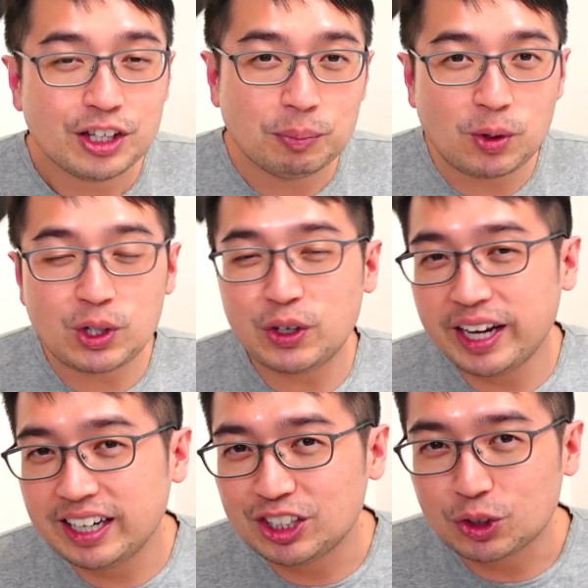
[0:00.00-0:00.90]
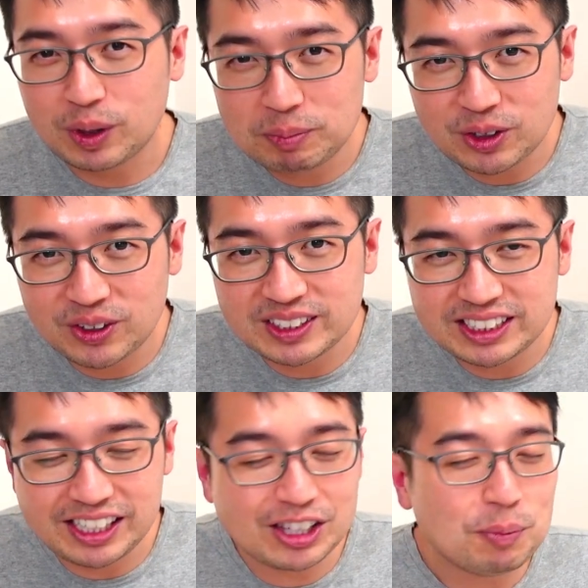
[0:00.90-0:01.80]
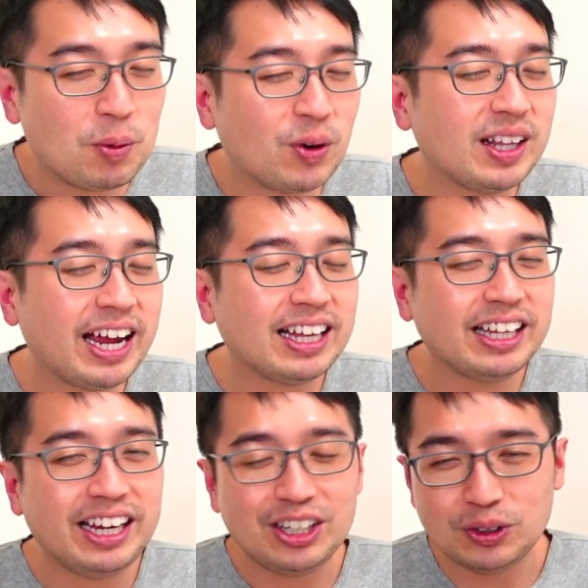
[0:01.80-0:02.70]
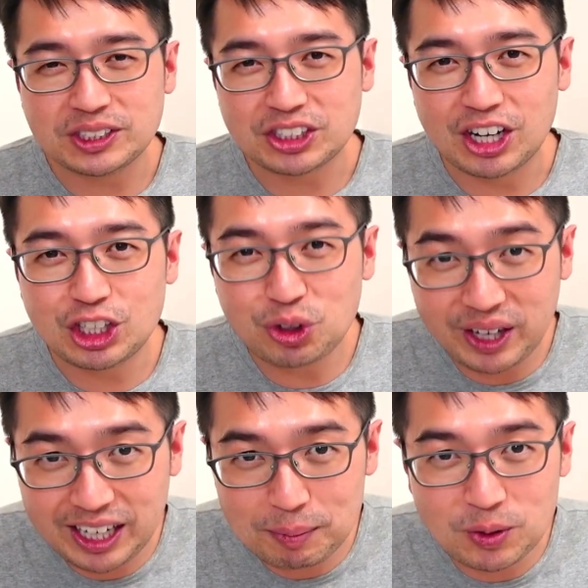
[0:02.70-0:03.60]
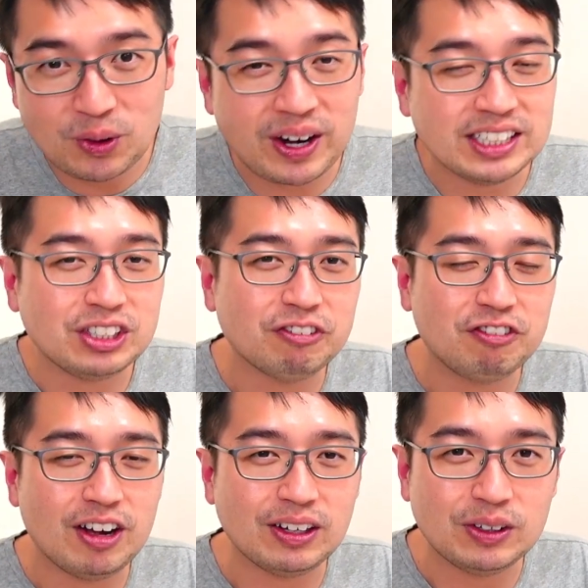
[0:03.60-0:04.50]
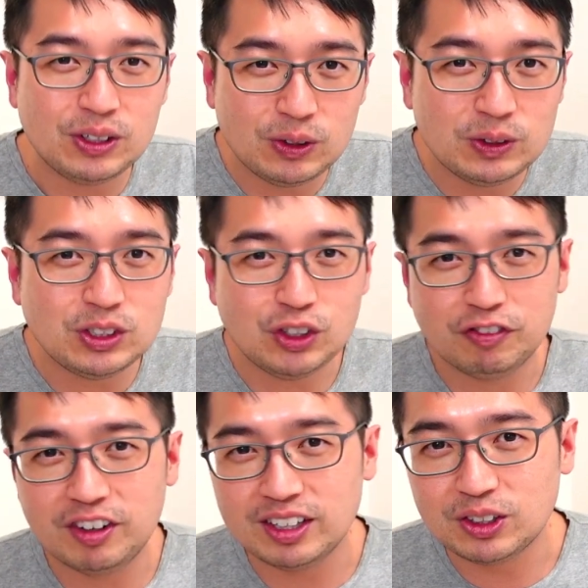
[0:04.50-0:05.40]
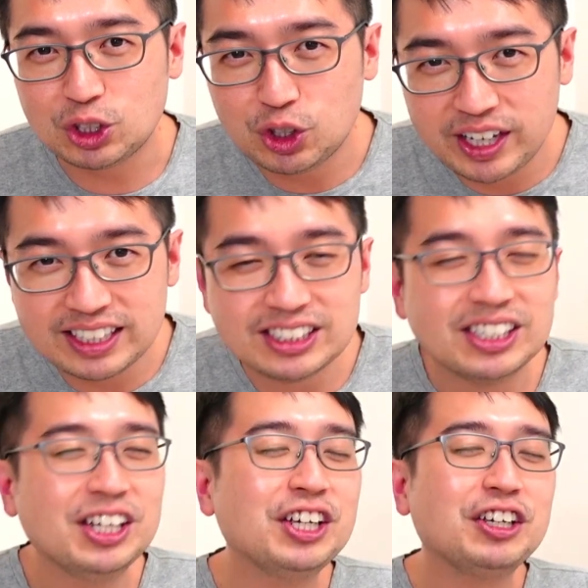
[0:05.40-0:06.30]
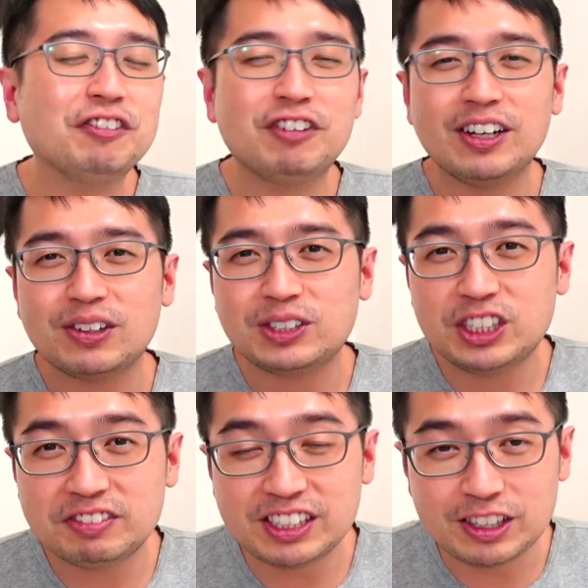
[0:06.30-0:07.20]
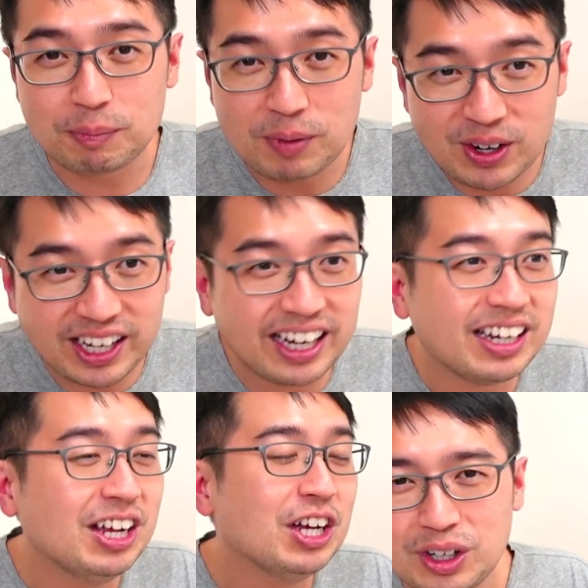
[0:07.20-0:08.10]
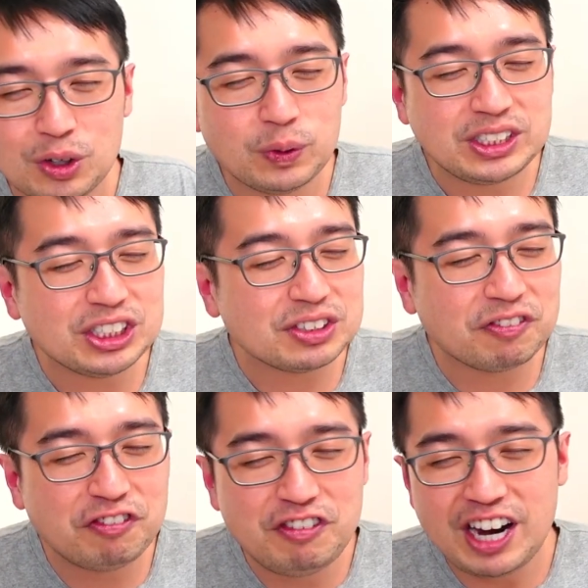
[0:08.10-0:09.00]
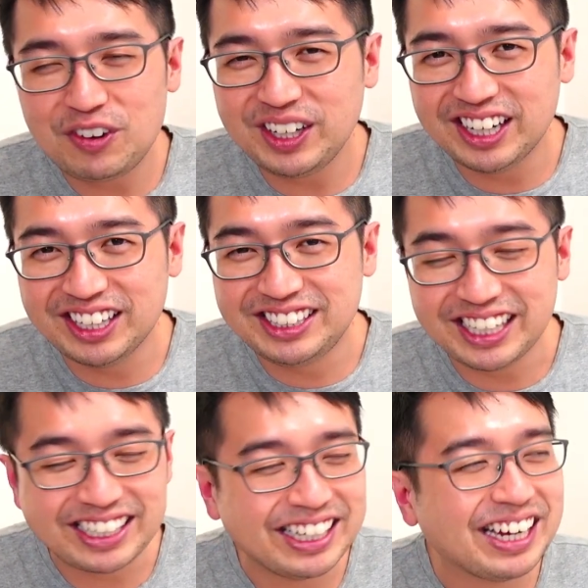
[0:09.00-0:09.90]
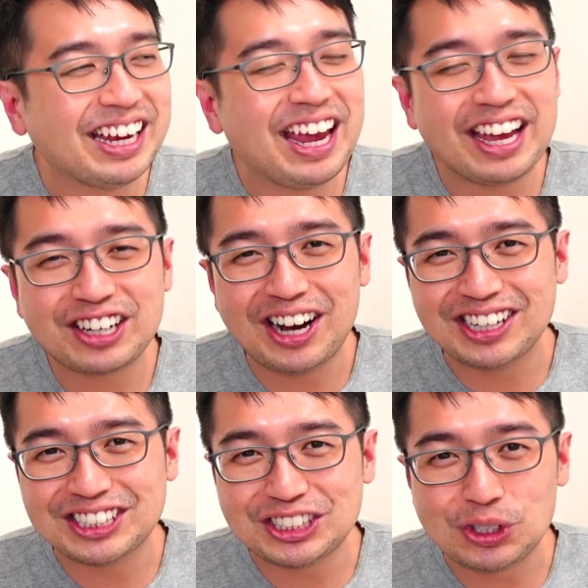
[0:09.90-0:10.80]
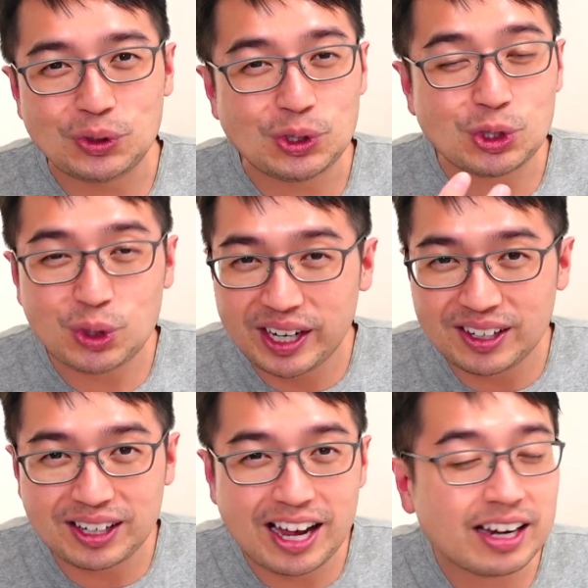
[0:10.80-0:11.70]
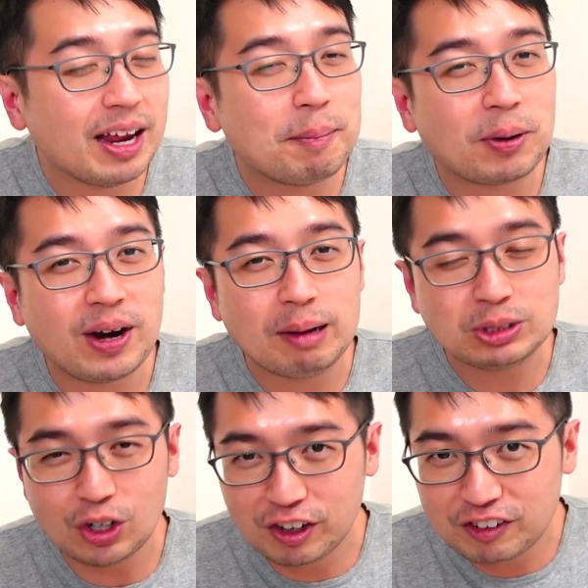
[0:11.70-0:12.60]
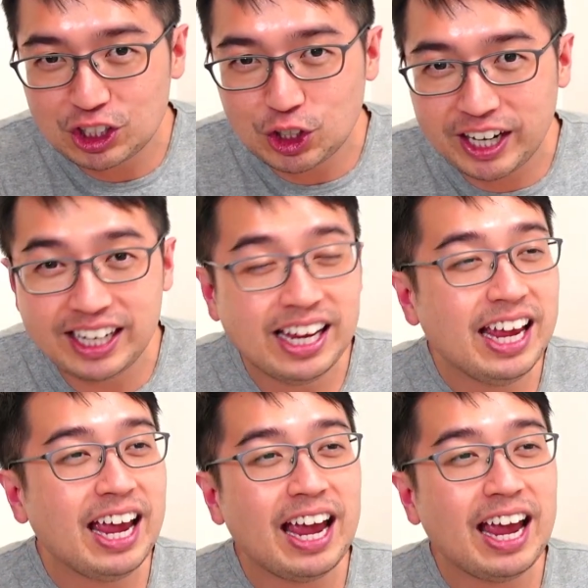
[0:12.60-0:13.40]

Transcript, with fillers: The more you get into cryptocurrency, the more likely you'll start trading more as you follow news, you follow trends, you follow shifts in the market, which is very addicting and causes you to trade a lot and perhaps overtrade,